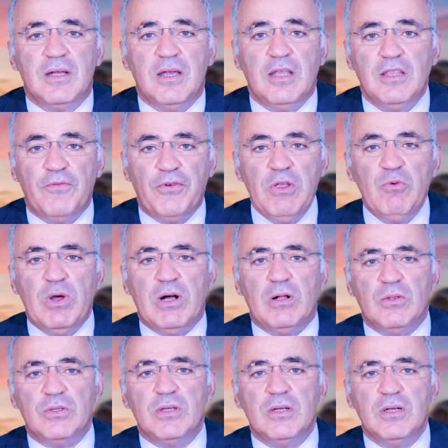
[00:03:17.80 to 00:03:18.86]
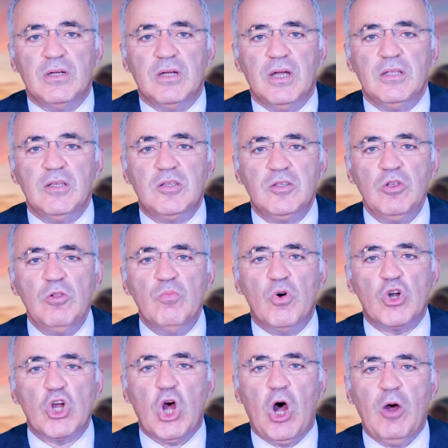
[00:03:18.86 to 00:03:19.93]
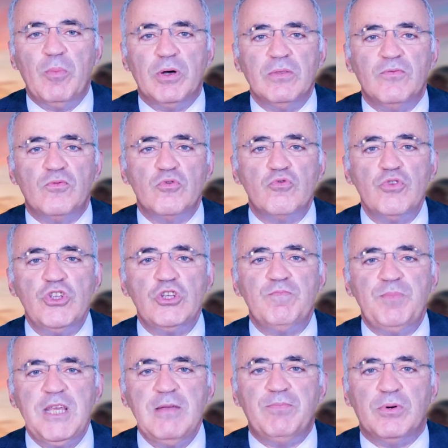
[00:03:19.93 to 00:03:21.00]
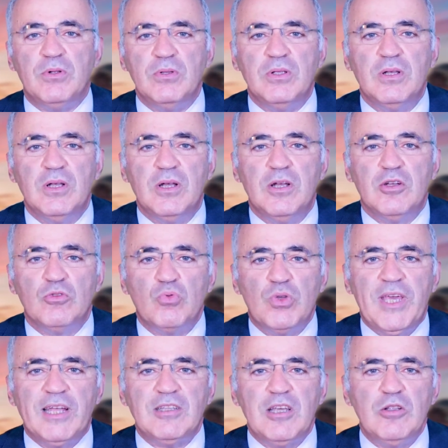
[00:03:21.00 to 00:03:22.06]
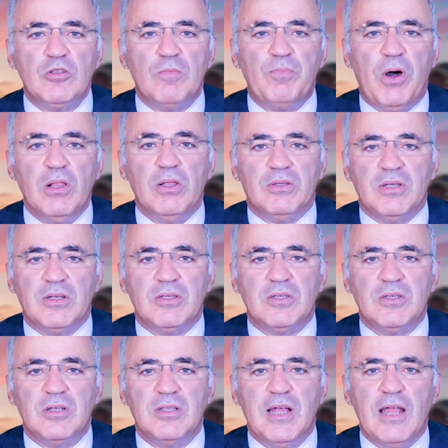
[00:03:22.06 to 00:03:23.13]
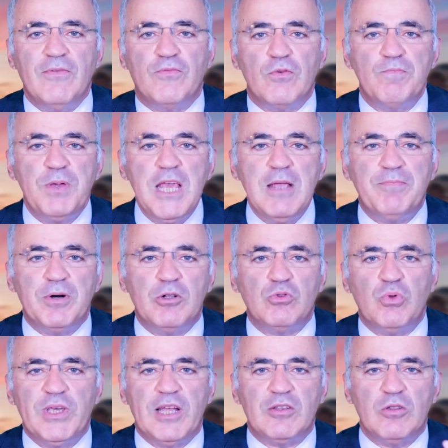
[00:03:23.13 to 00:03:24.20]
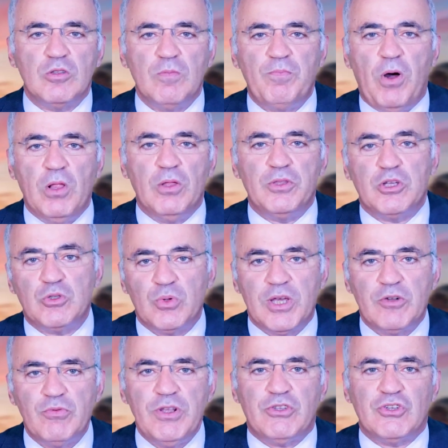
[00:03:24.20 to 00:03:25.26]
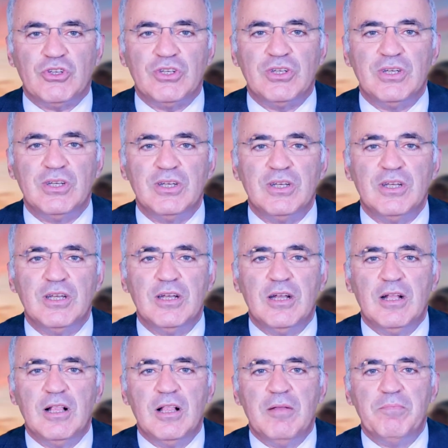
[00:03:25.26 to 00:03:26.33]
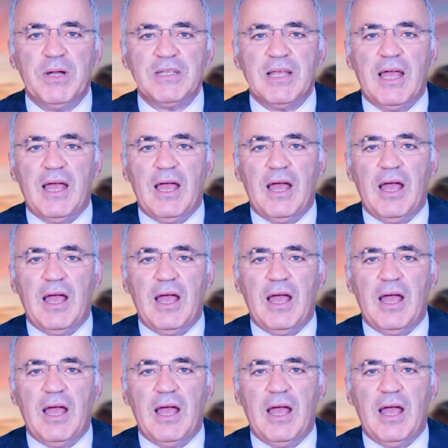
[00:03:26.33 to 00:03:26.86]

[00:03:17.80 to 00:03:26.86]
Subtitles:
In the free world, it is still more common for rich people to get into politics than for people to get into politics to get rich. But